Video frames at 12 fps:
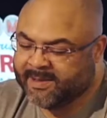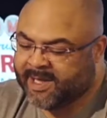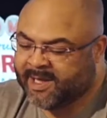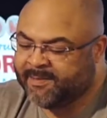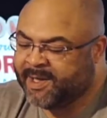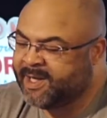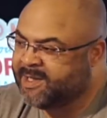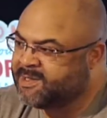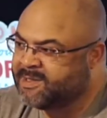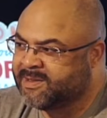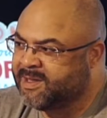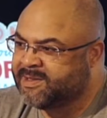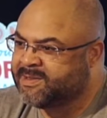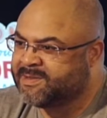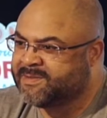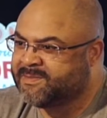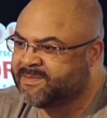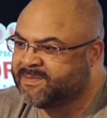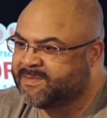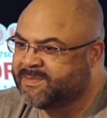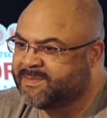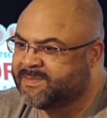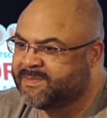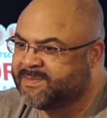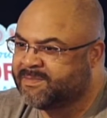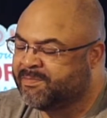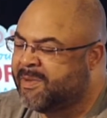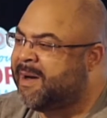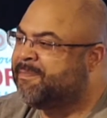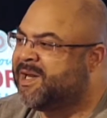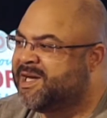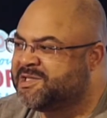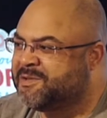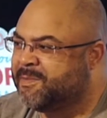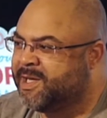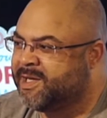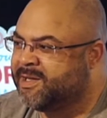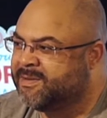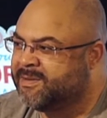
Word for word: hey, man, it's it's my pleasure, man.